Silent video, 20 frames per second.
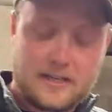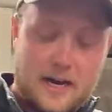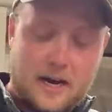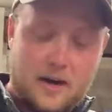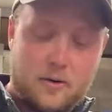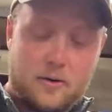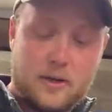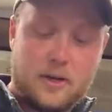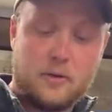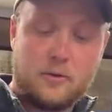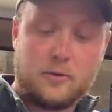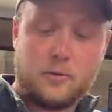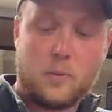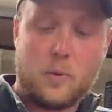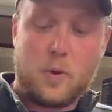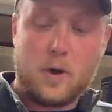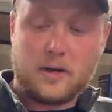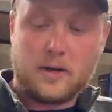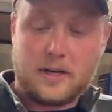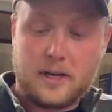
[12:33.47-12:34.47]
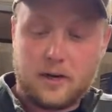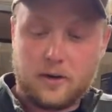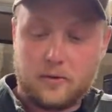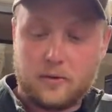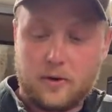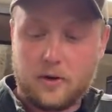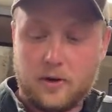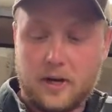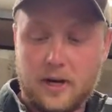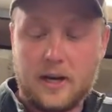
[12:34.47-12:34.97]
I only use one cure
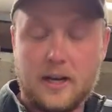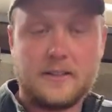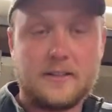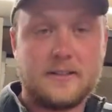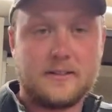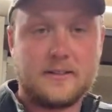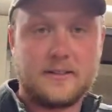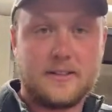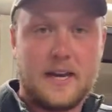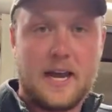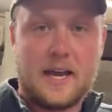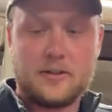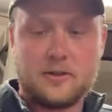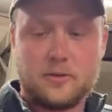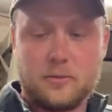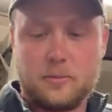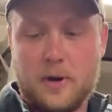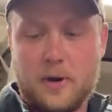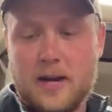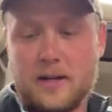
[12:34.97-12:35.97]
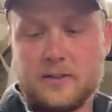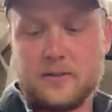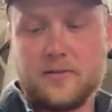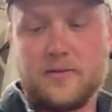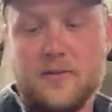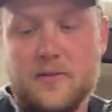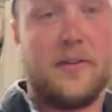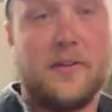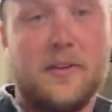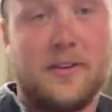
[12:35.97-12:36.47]
really, and it's this natural Borx O'
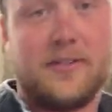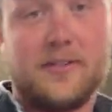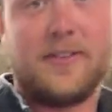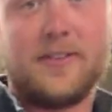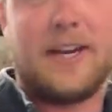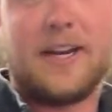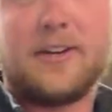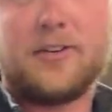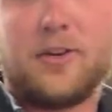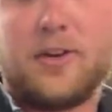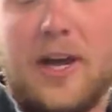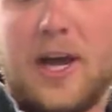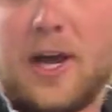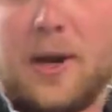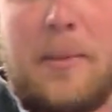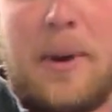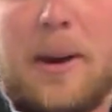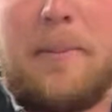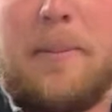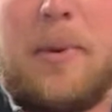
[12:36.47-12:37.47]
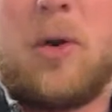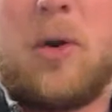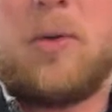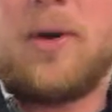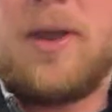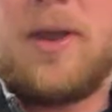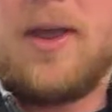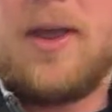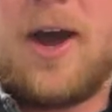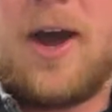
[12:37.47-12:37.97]
Fire. This is actually out of my boat,
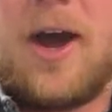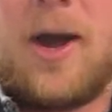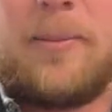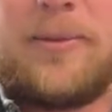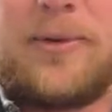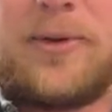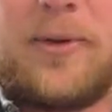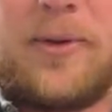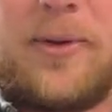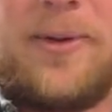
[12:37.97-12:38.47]
um, so